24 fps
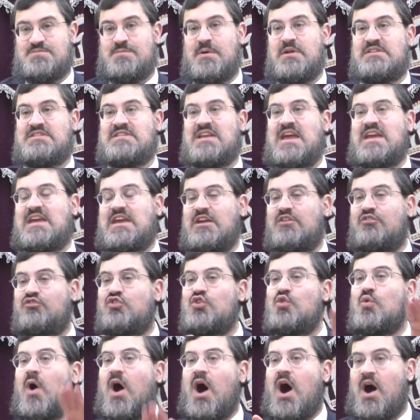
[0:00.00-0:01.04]
But taking
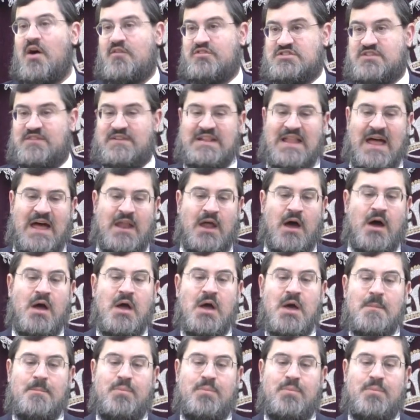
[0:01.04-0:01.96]
two halves of a letter,